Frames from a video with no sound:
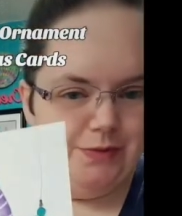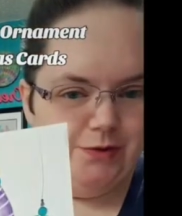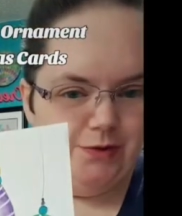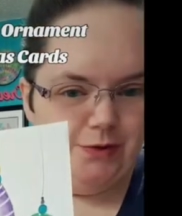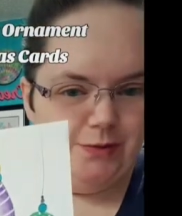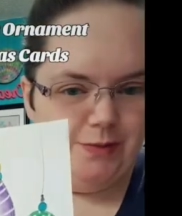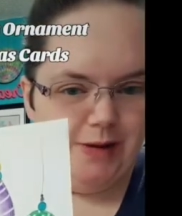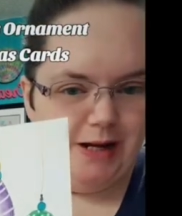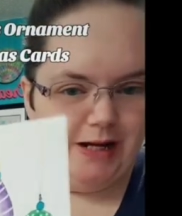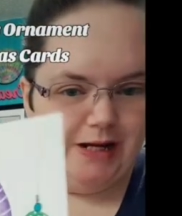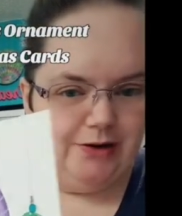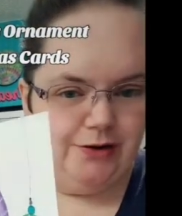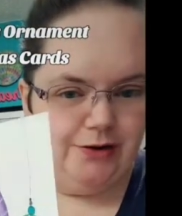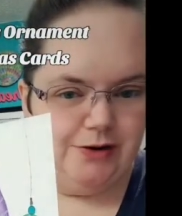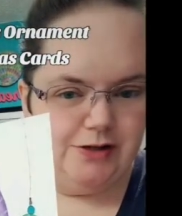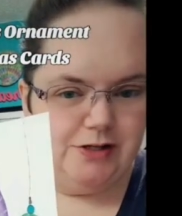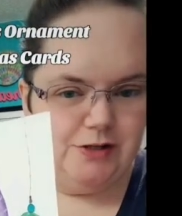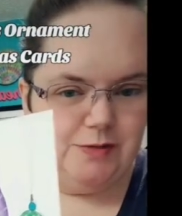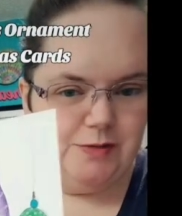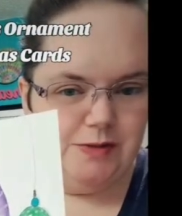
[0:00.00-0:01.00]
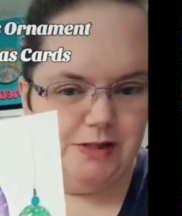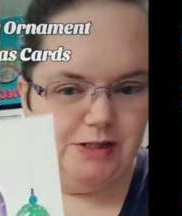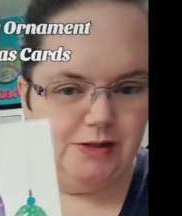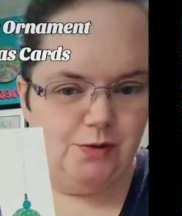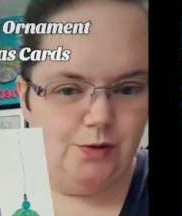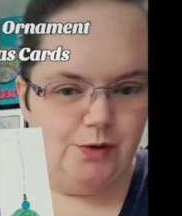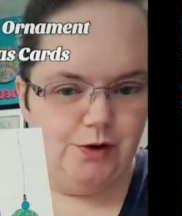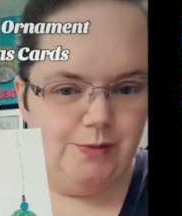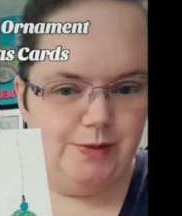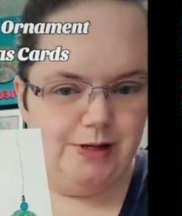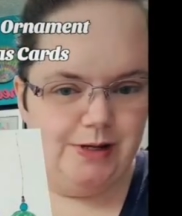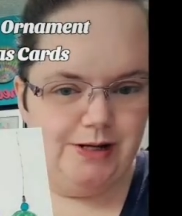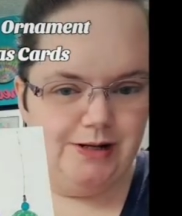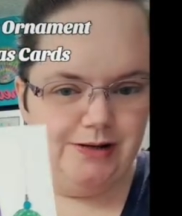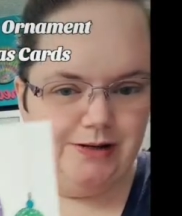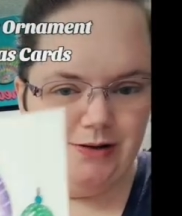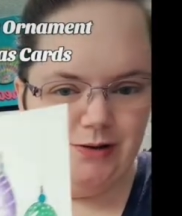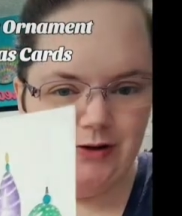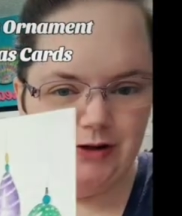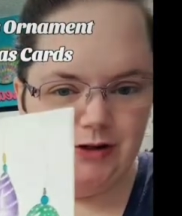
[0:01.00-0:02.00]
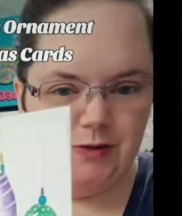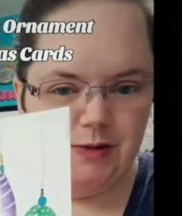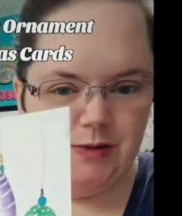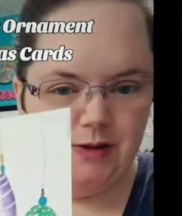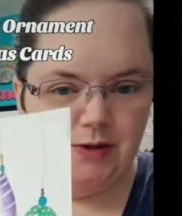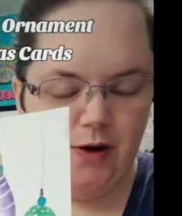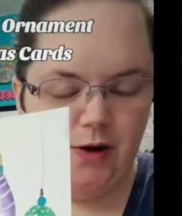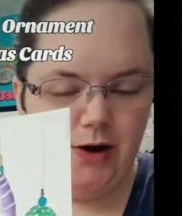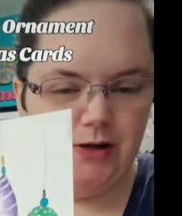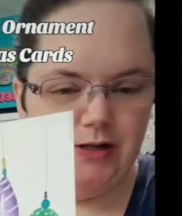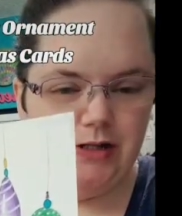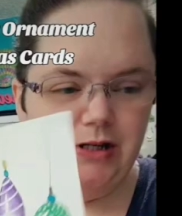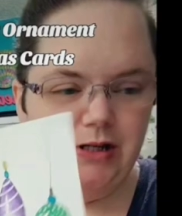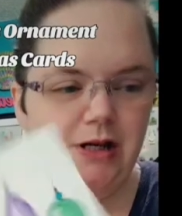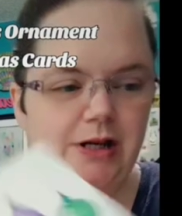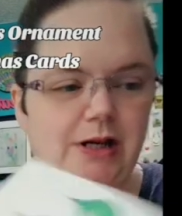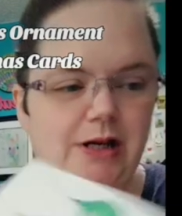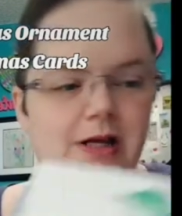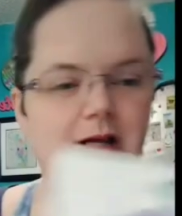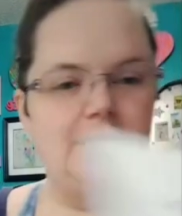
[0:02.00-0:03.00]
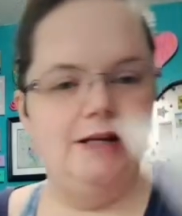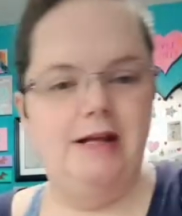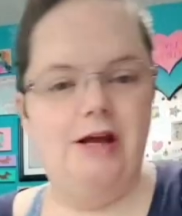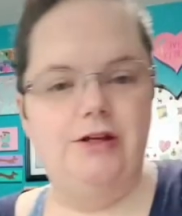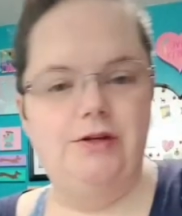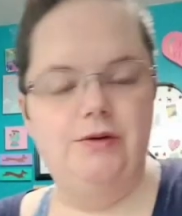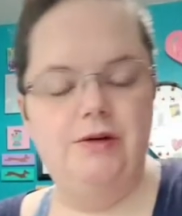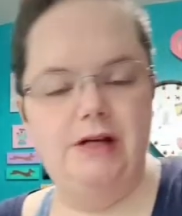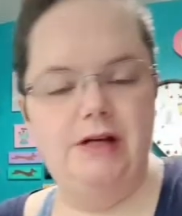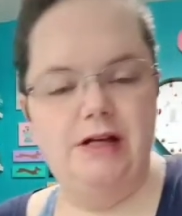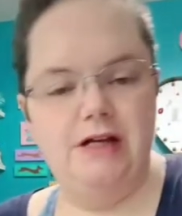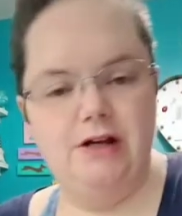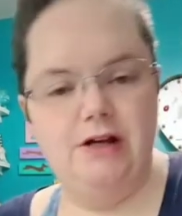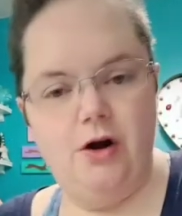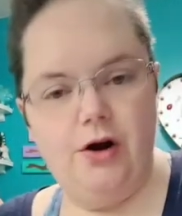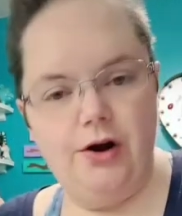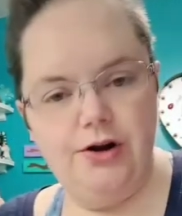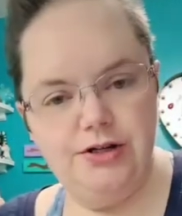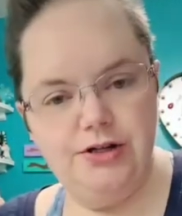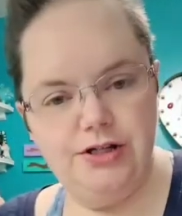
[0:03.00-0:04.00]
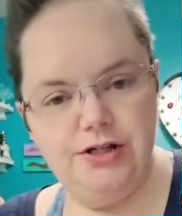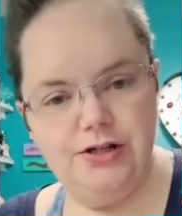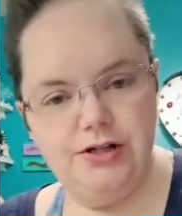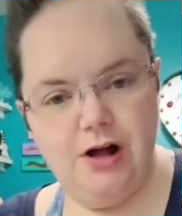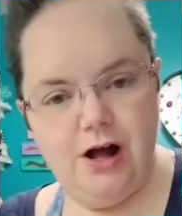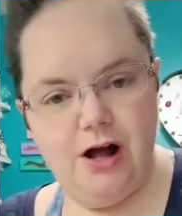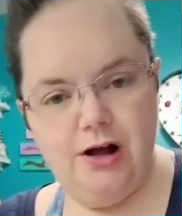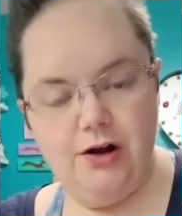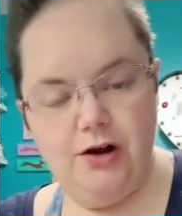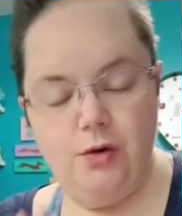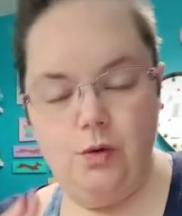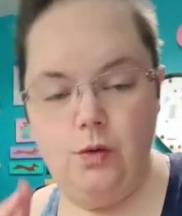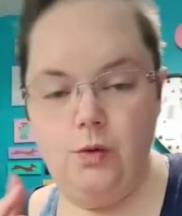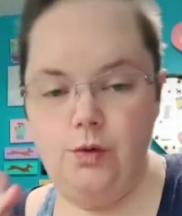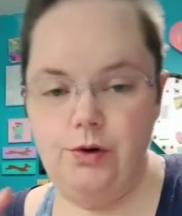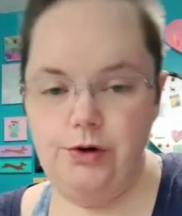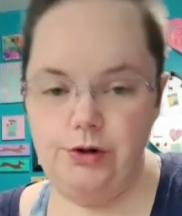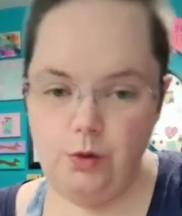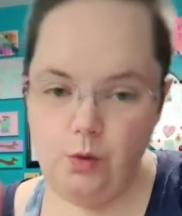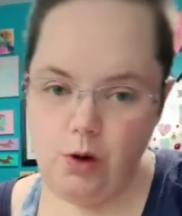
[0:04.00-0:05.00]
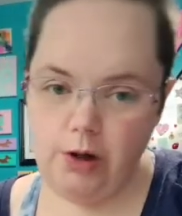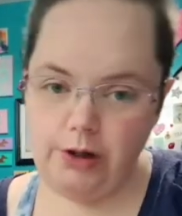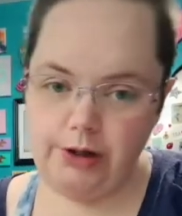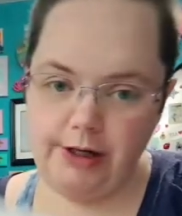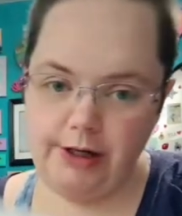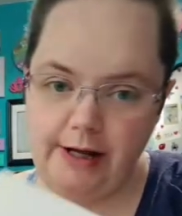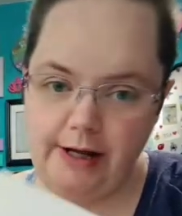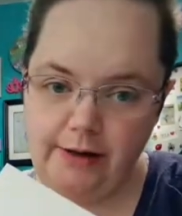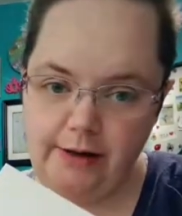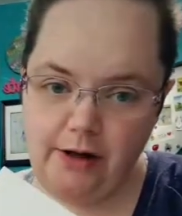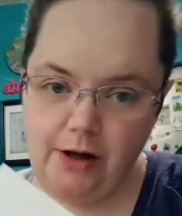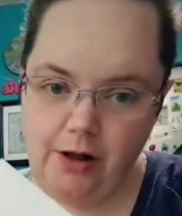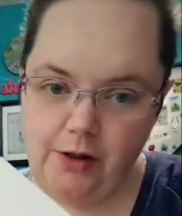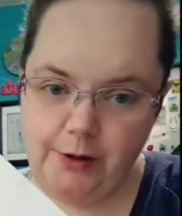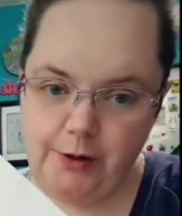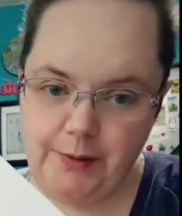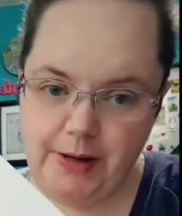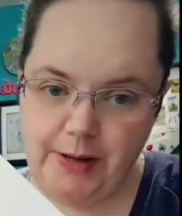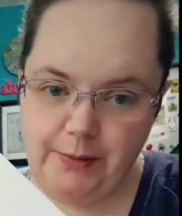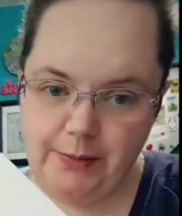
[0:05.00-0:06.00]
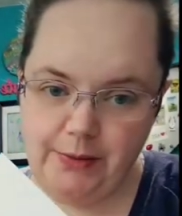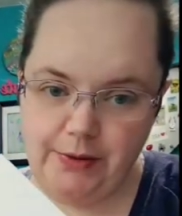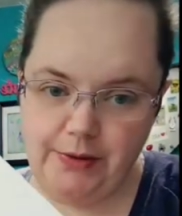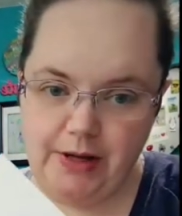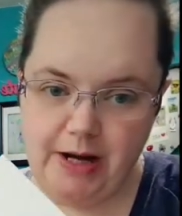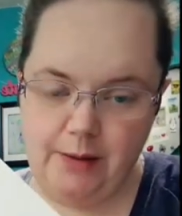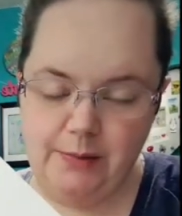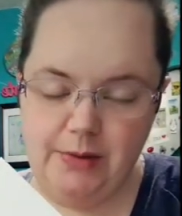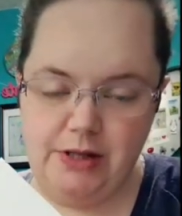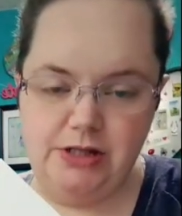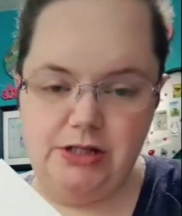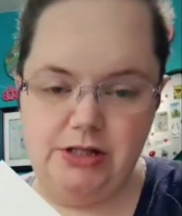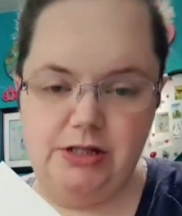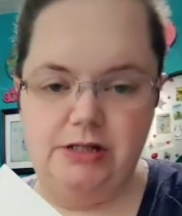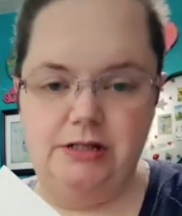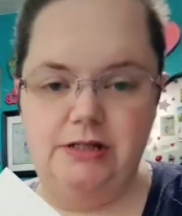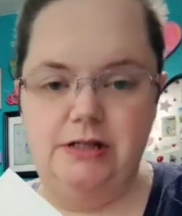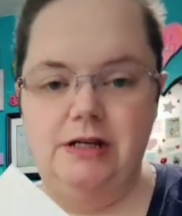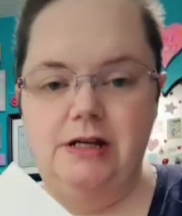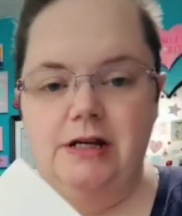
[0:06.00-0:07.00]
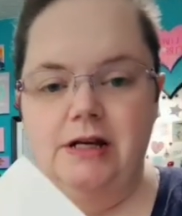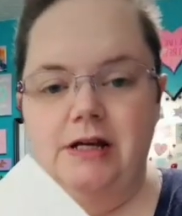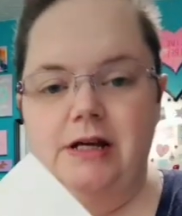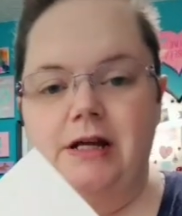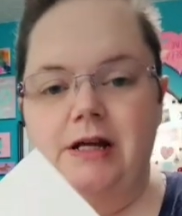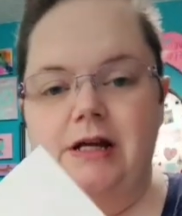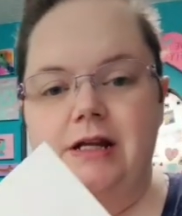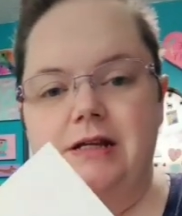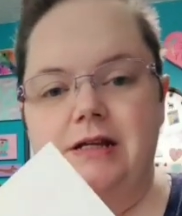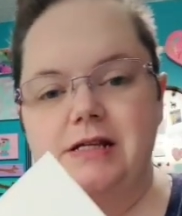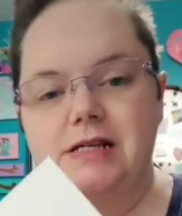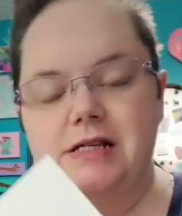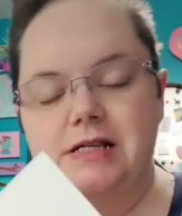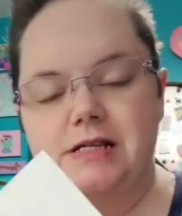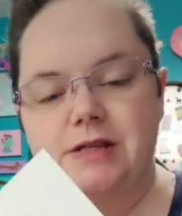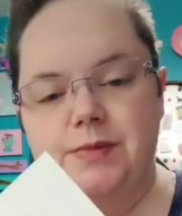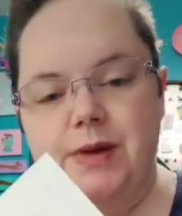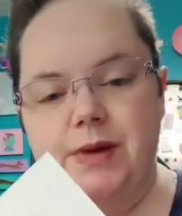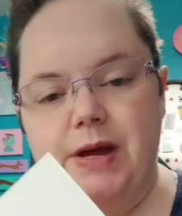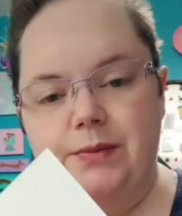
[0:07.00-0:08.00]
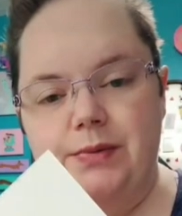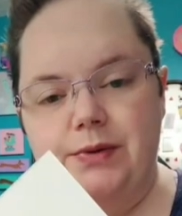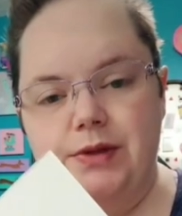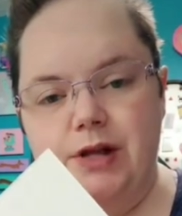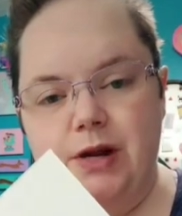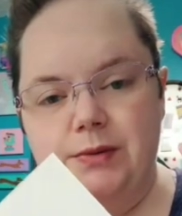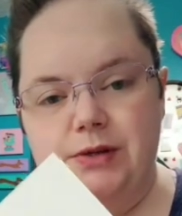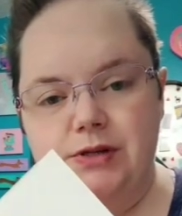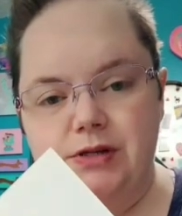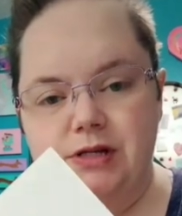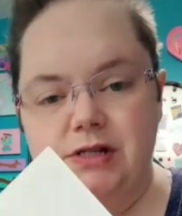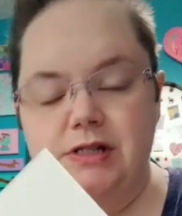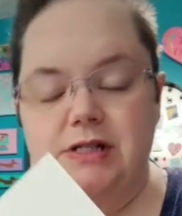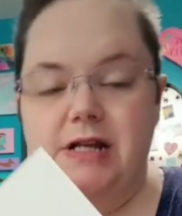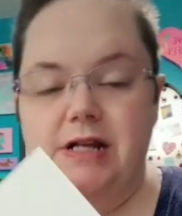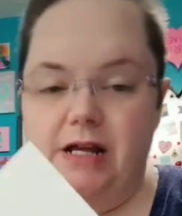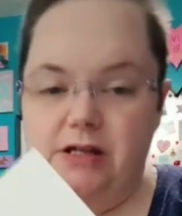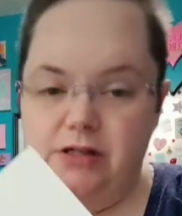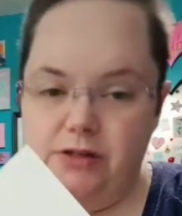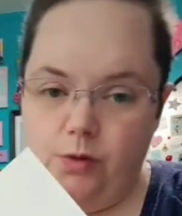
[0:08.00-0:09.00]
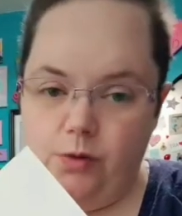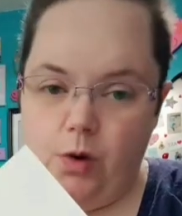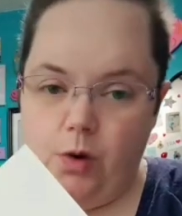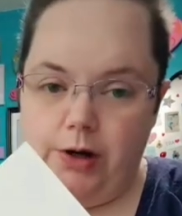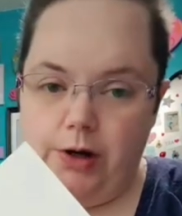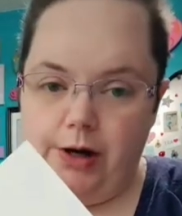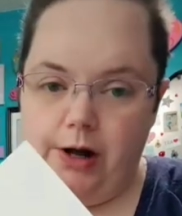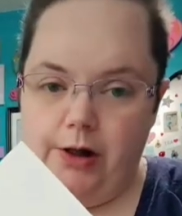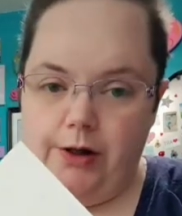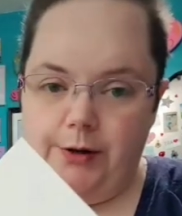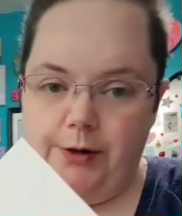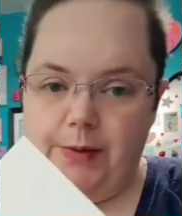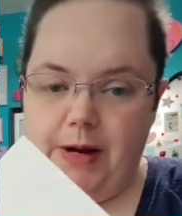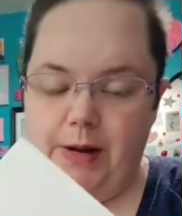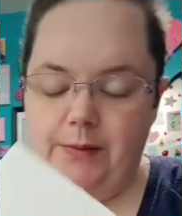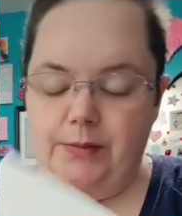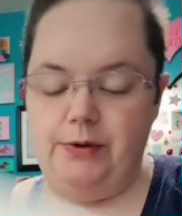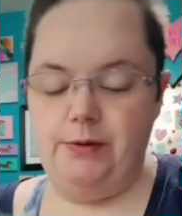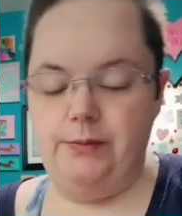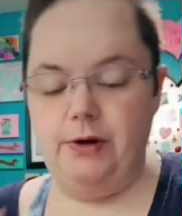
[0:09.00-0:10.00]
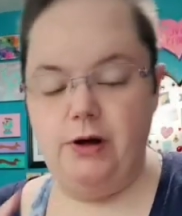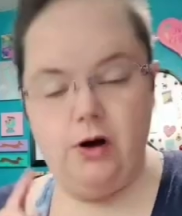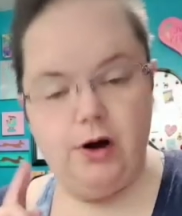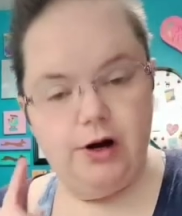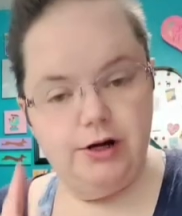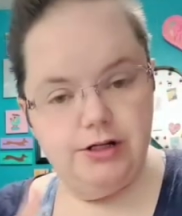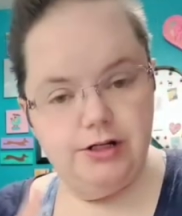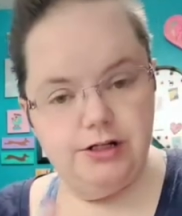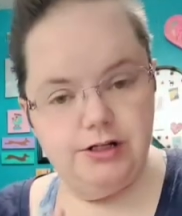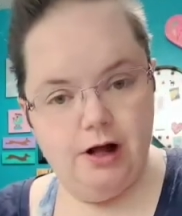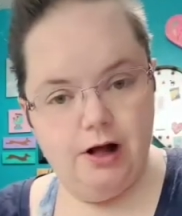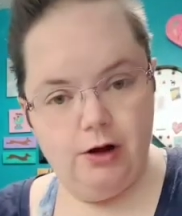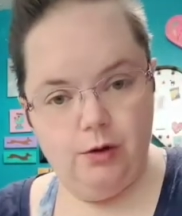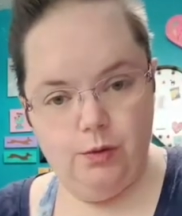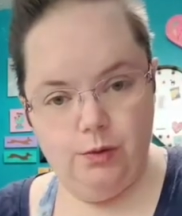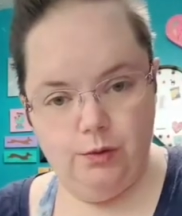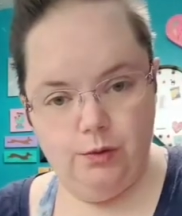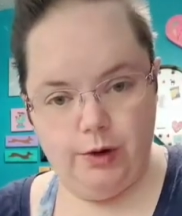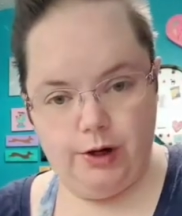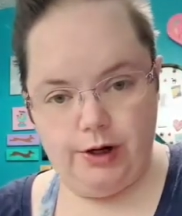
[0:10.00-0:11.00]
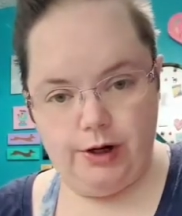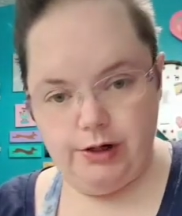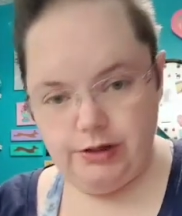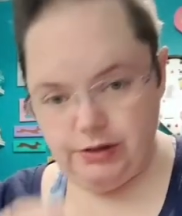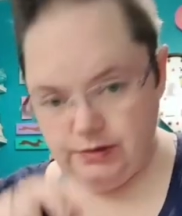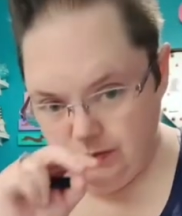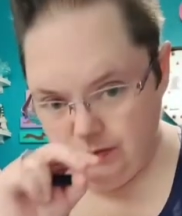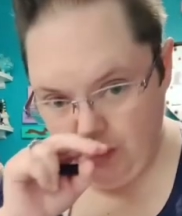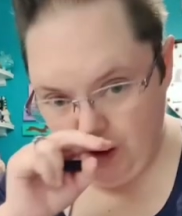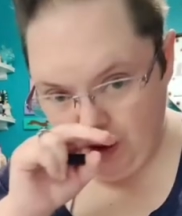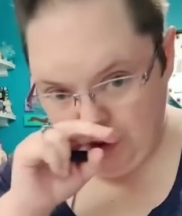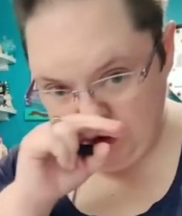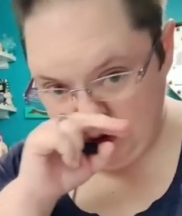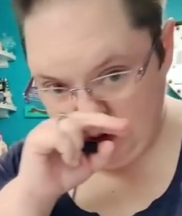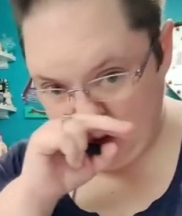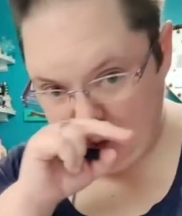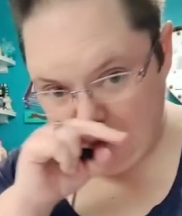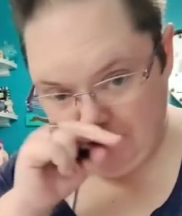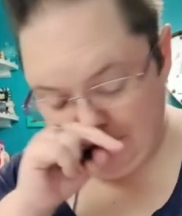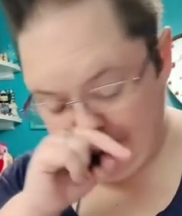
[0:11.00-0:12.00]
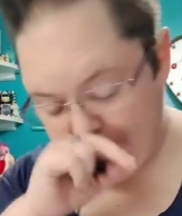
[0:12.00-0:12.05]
We're making Christmas ornament Christmas cards. Now you can get cardstock or the watercolor paper that I mentioned. This is the paper that I'm using today, is the watercolor paper, but cardstock will work also.